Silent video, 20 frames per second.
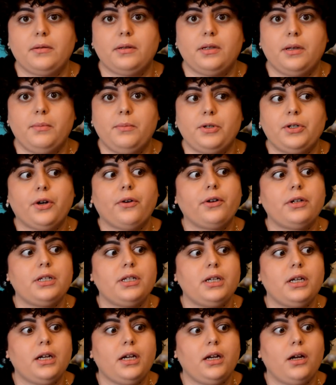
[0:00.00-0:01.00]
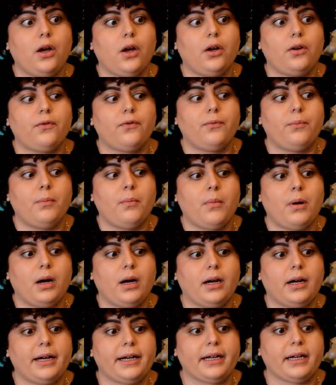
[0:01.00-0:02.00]
the majority of
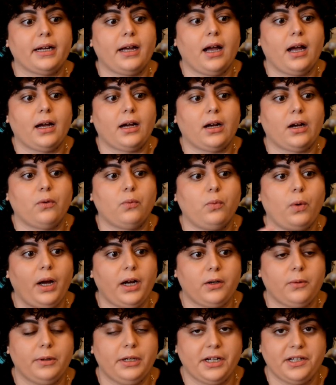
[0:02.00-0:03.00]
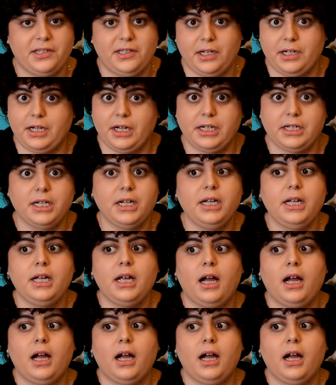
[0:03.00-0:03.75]
my uh, work when I studied,